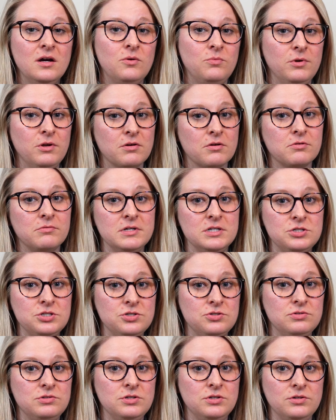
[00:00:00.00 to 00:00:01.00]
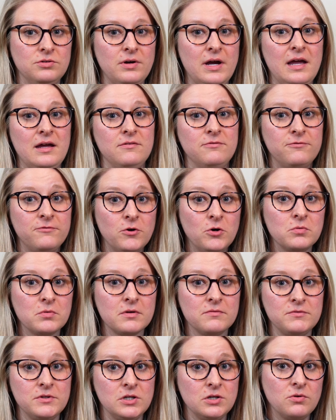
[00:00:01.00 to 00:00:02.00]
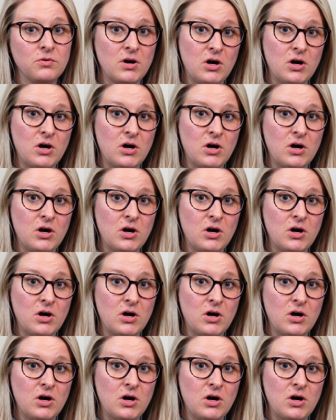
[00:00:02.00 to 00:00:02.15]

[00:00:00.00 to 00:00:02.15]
we are going to do a full review